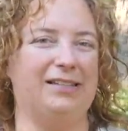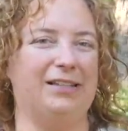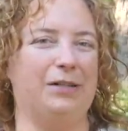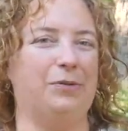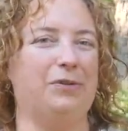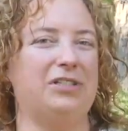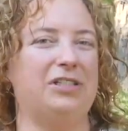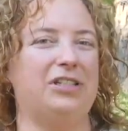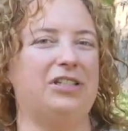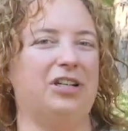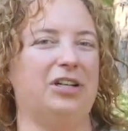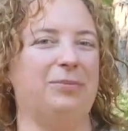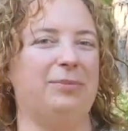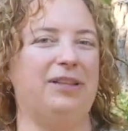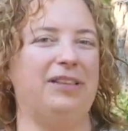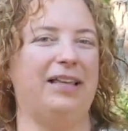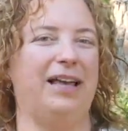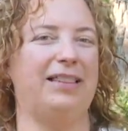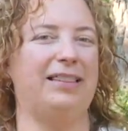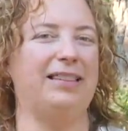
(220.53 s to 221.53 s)
it was
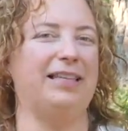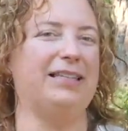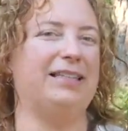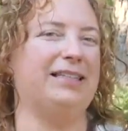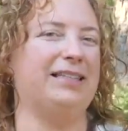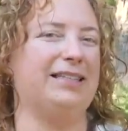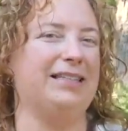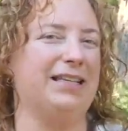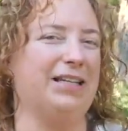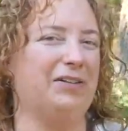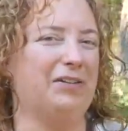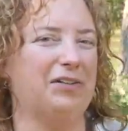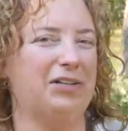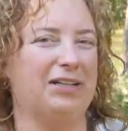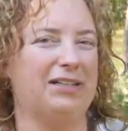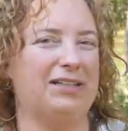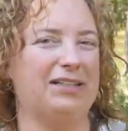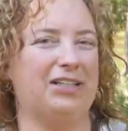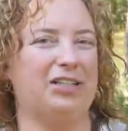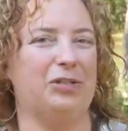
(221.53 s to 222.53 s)
determined that this single
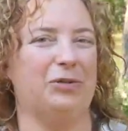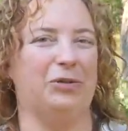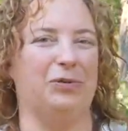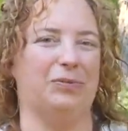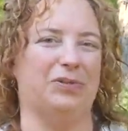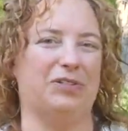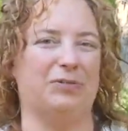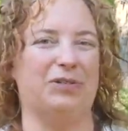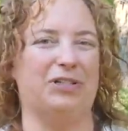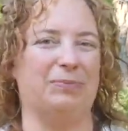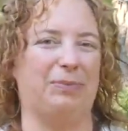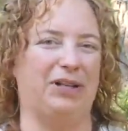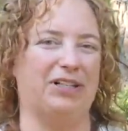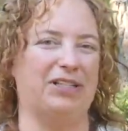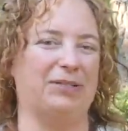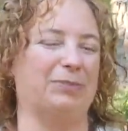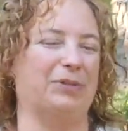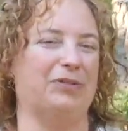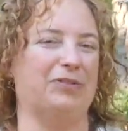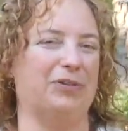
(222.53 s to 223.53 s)
constituent was
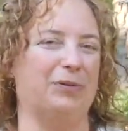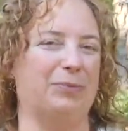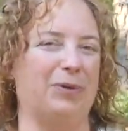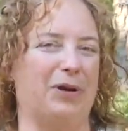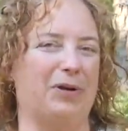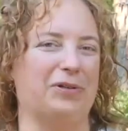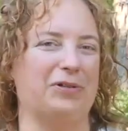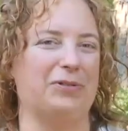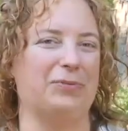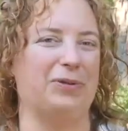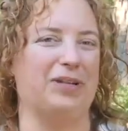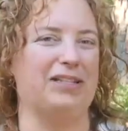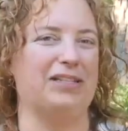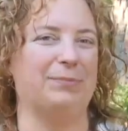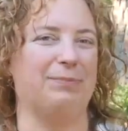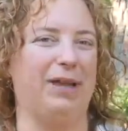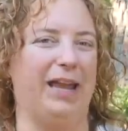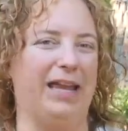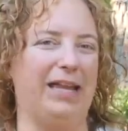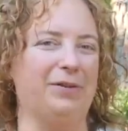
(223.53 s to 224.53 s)
responsible for meadowsweet's
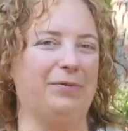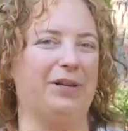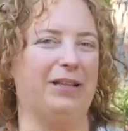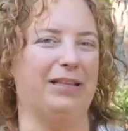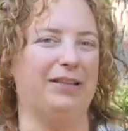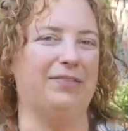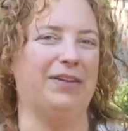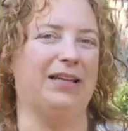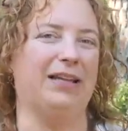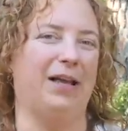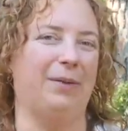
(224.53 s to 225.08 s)
pain-relieving